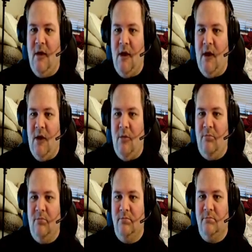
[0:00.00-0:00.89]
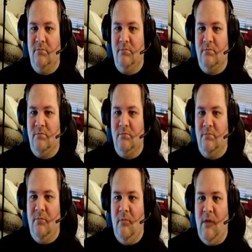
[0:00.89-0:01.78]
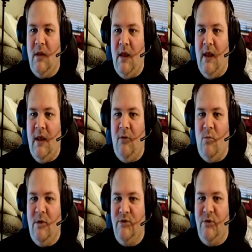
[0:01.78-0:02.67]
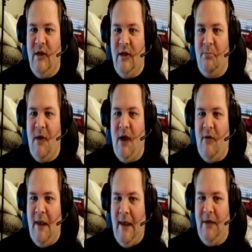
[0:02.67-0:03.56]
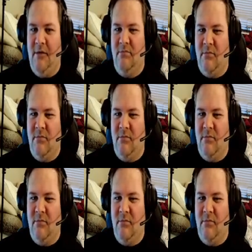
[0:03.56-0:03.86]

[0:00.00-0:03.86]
Um, and once you hit about 8,